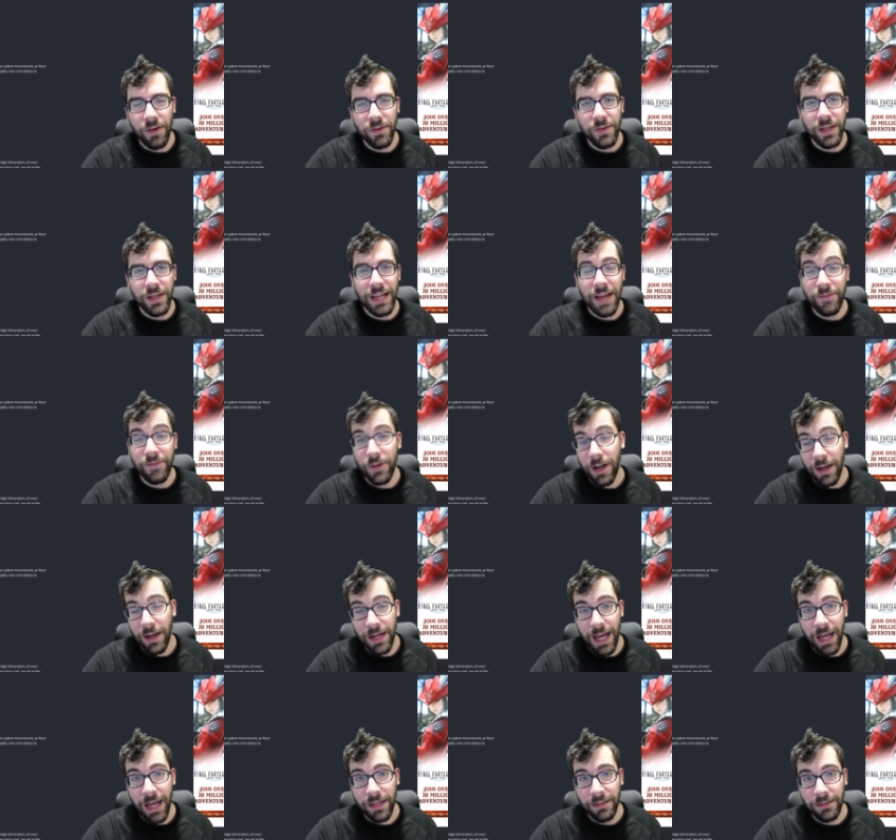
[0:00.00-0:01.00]
You can have your H U D
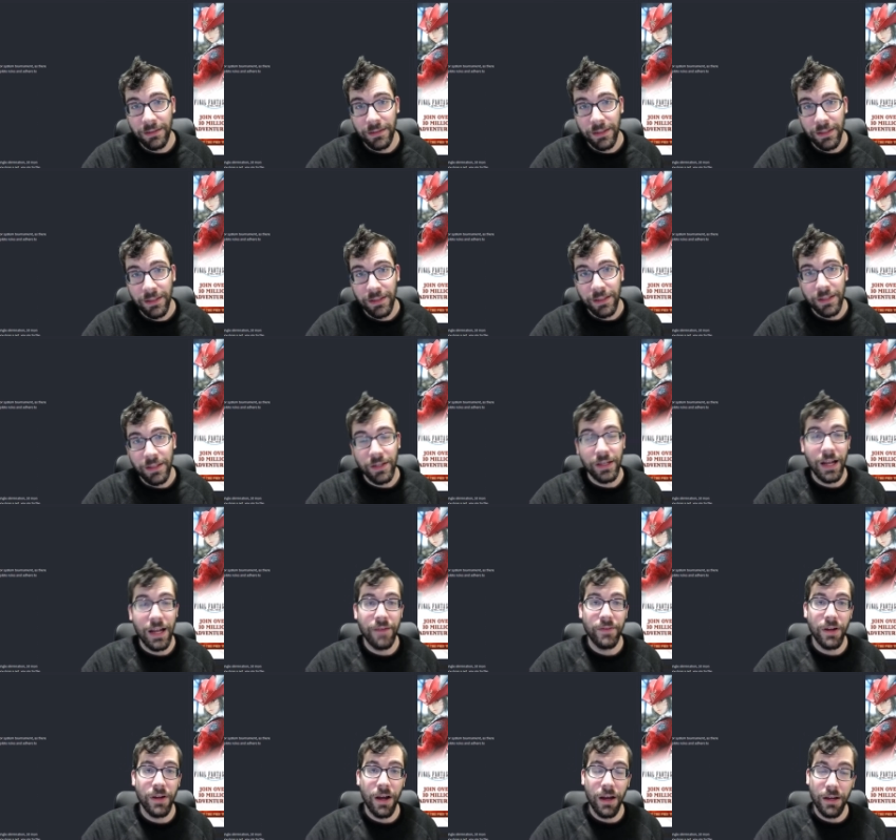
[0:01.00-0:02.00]
on, you can
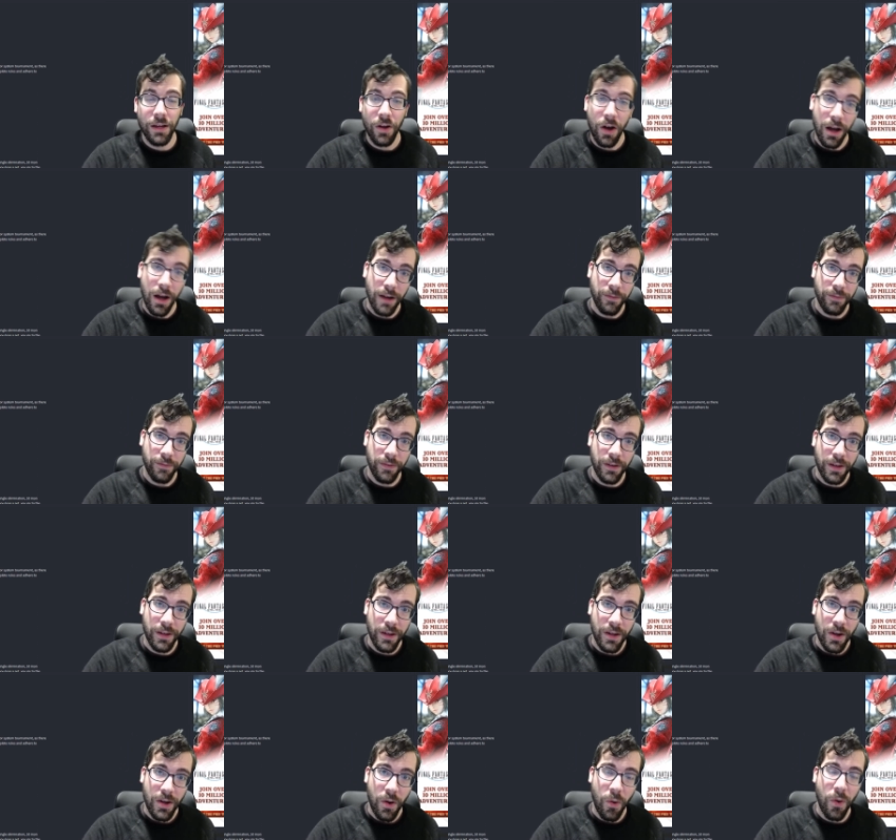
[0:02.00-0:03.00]
have your H U D off,
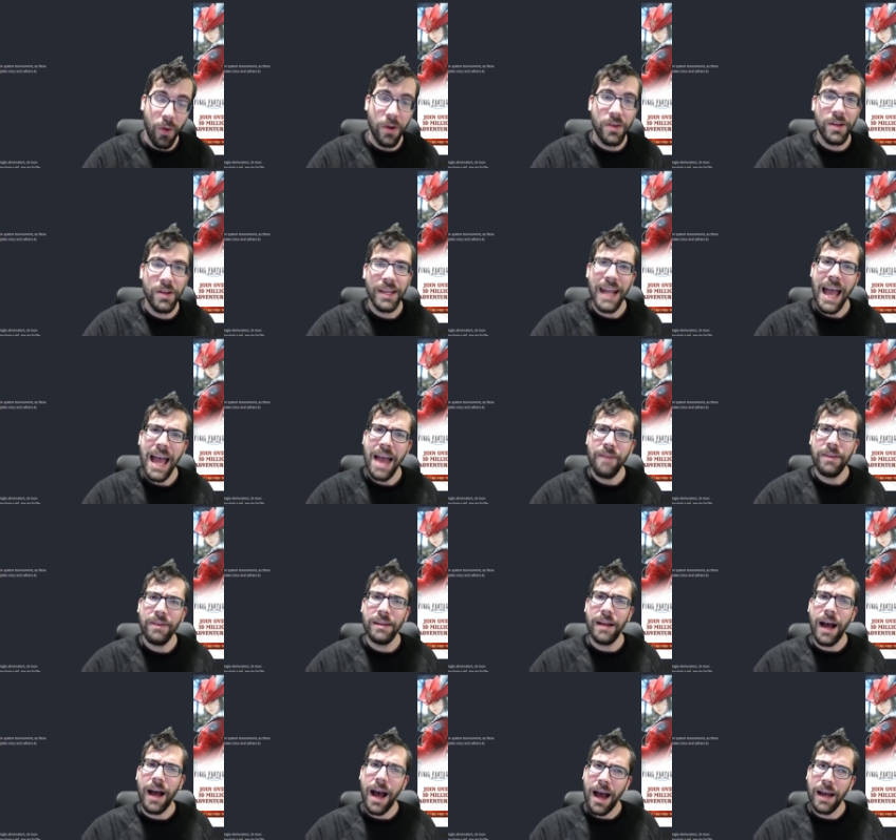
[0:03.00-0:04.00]
or you can have
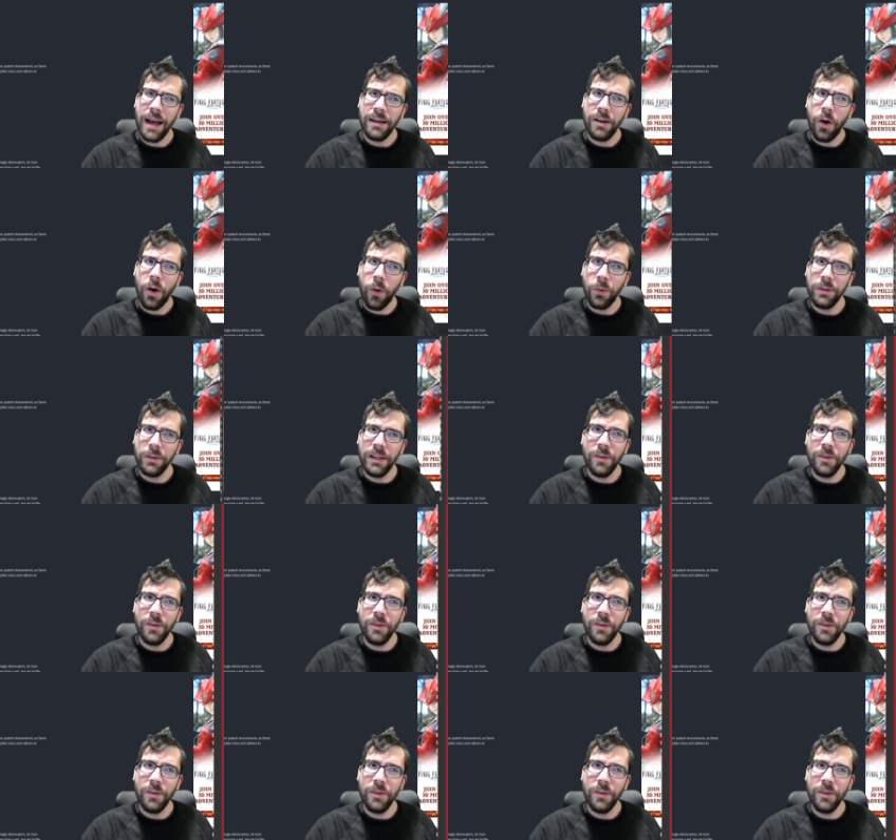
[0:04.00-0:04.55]
it on only